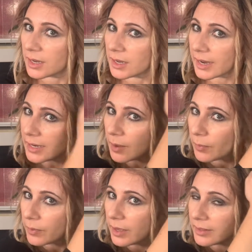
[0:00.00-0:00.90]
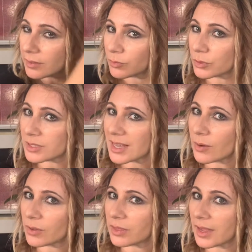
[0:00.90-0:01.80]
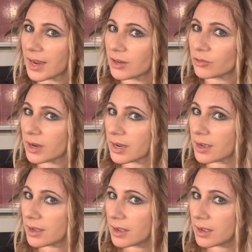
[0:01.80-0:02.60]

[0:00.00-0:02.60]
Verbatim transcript: heat up at the roots there with the hairdryer,